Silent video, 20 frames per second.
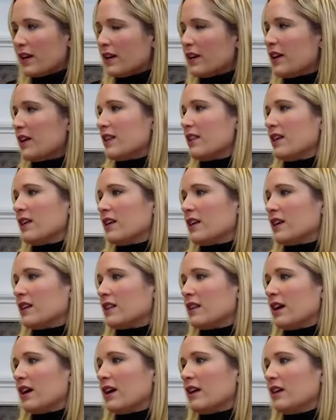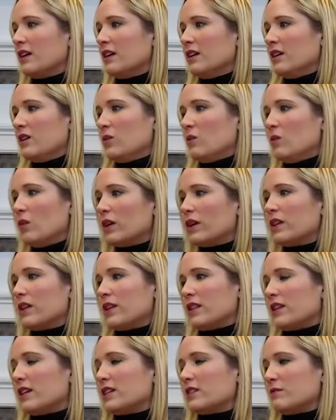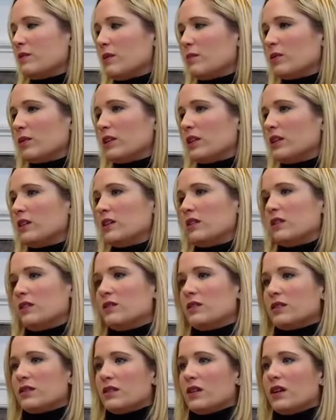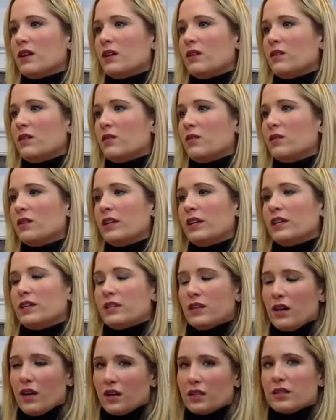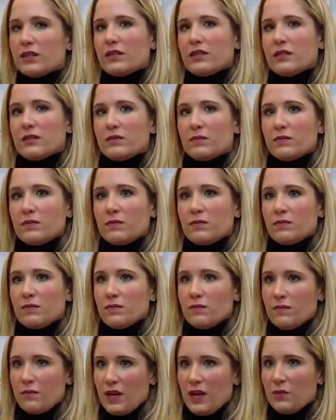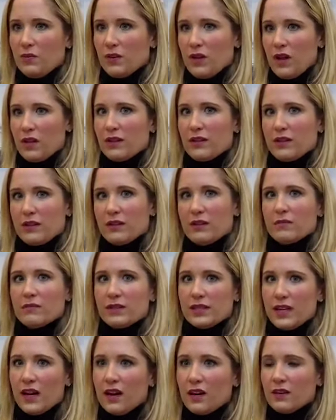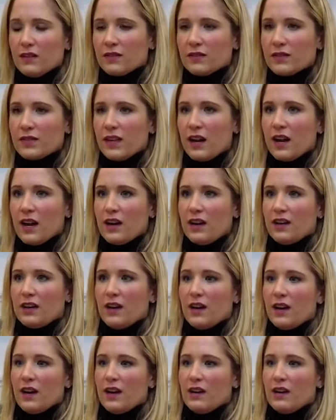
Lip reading: And I think that one of the things people need to do is not only talk to people other than themselves that